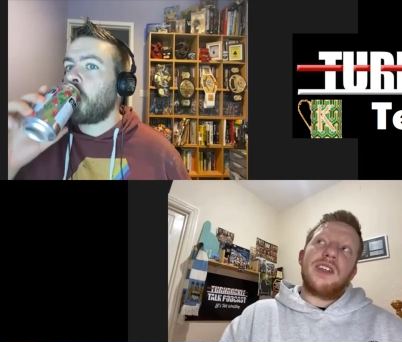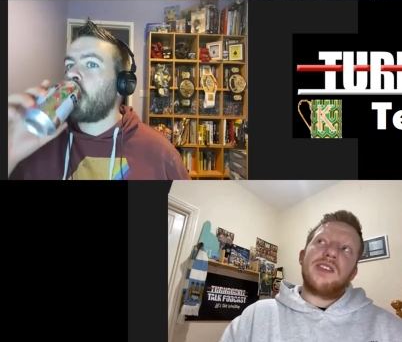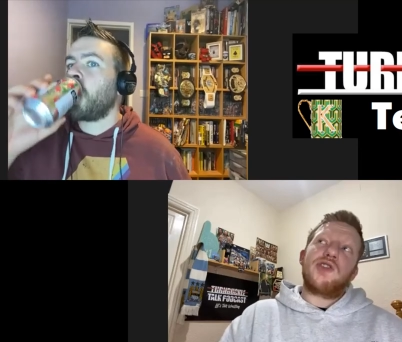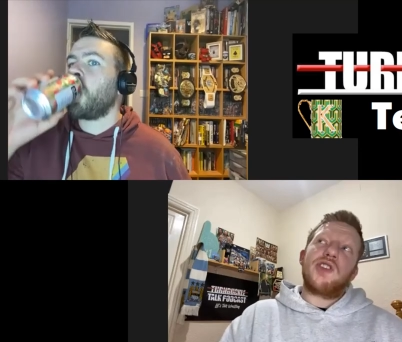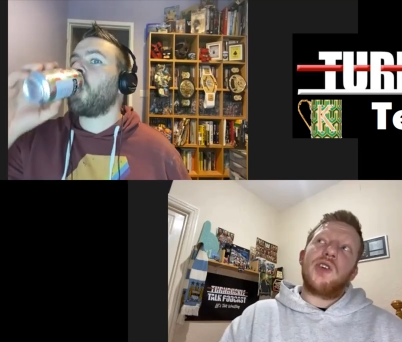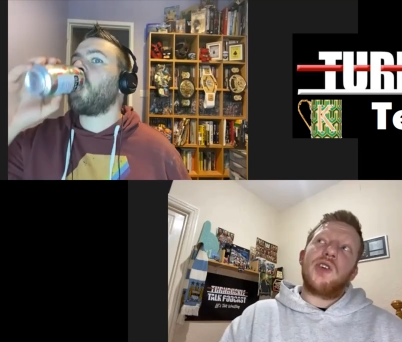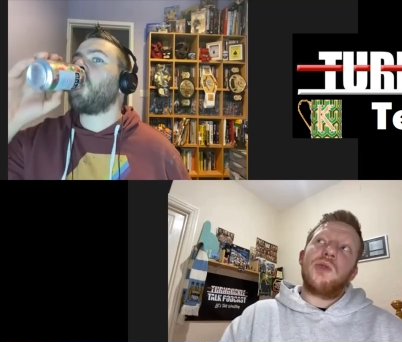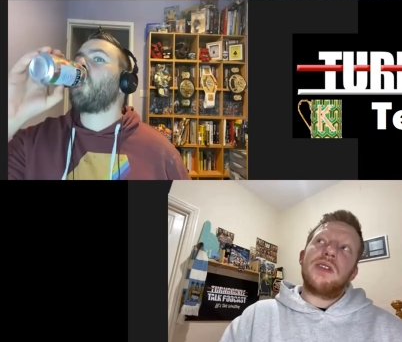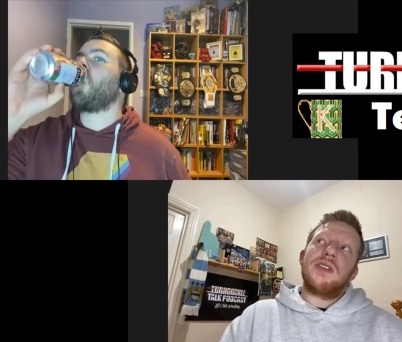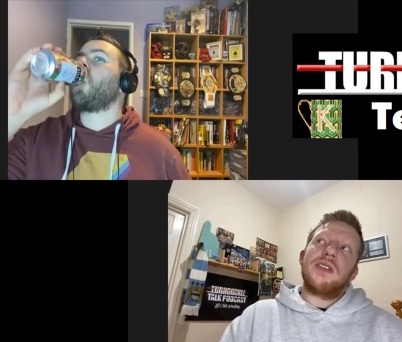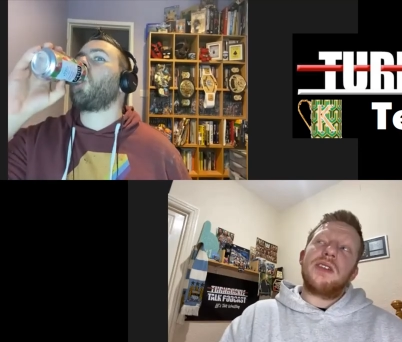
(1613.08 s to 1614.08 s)

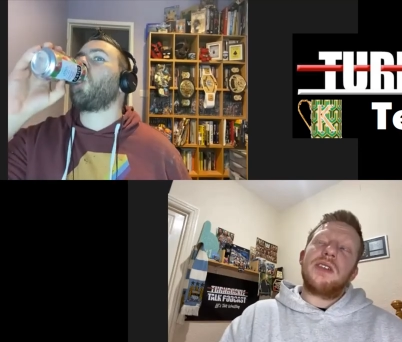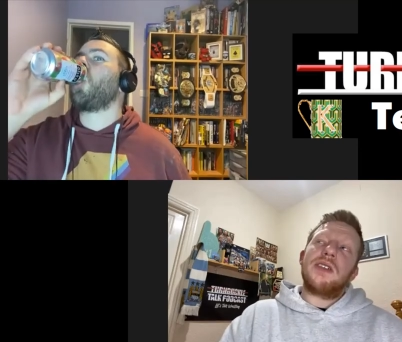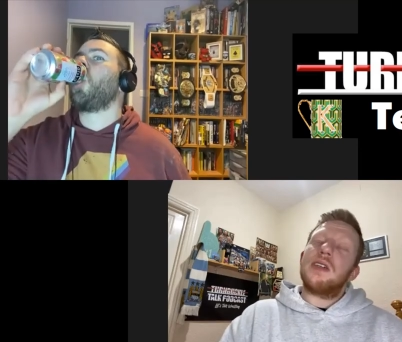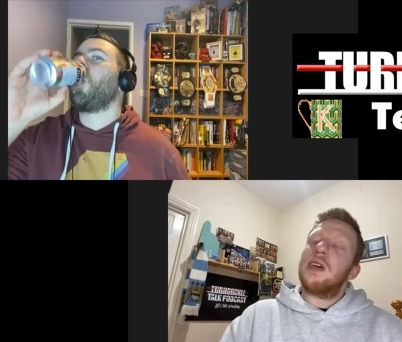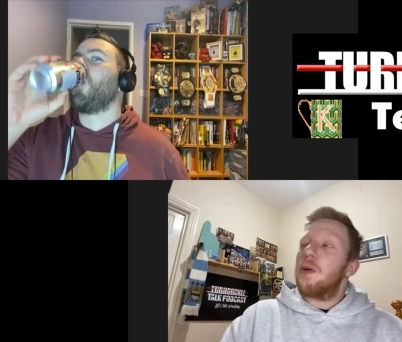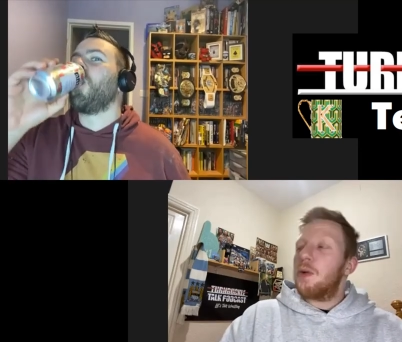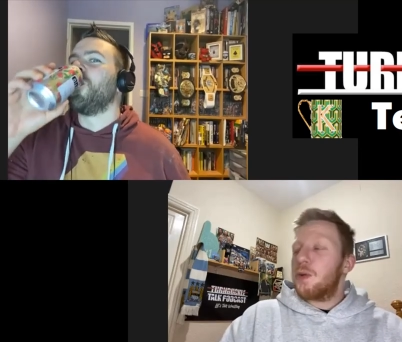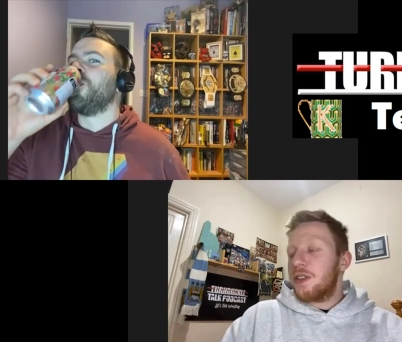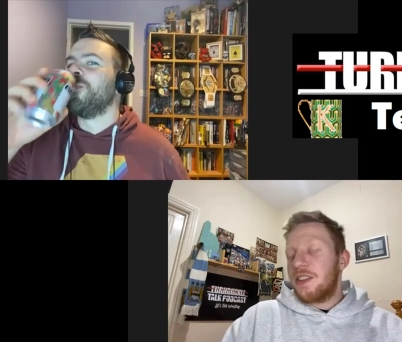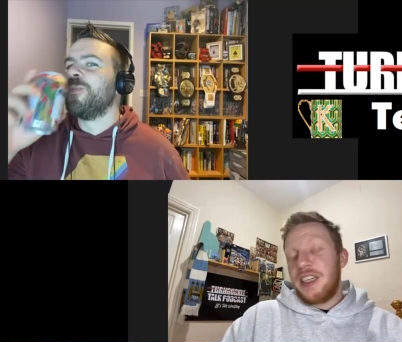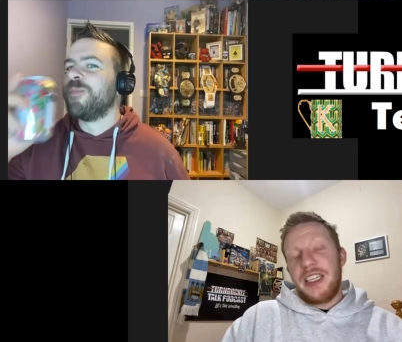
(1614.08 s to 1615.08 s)
Speaker 1: So I'm
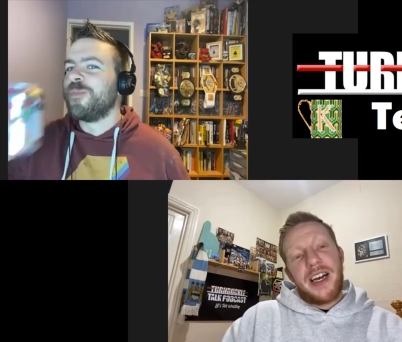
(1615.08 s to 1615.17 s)
mm, saying